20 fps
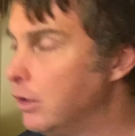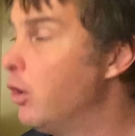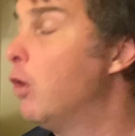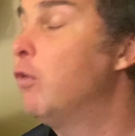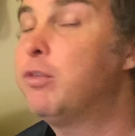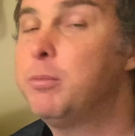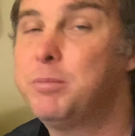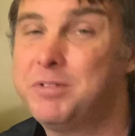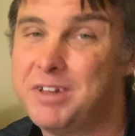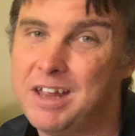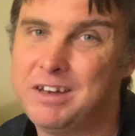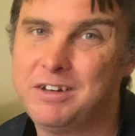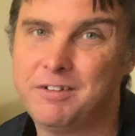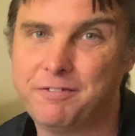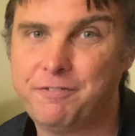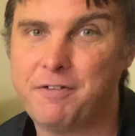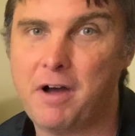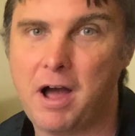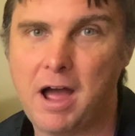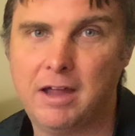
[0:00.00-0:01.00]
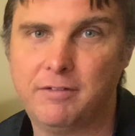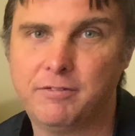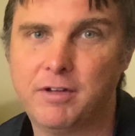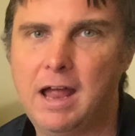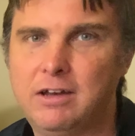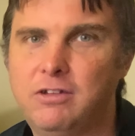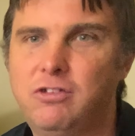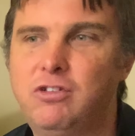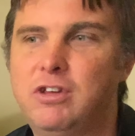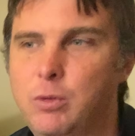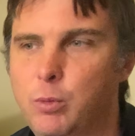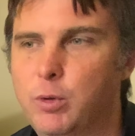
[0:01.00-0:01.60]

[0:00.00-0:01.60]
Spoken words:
go from 10 to 5 and see